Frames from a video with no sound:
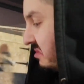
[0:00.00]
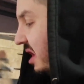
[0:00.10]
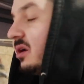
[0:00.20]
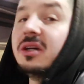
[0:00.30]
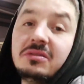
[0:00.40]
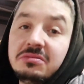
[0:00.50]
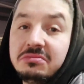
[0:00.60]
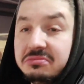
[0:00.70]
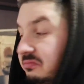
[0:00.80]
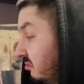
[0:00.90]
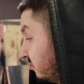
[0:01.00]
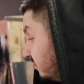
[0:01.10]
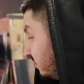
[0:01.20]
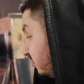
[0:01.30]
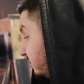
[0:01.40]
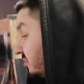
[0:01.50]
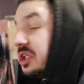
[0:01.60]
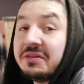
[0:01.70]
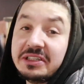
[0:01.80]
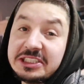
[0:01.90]
don't know.
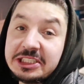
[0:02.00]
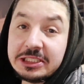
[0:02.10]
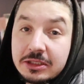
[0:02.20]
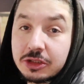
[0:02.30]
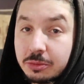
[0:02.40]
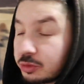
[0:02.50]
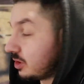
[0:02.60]
JVC seem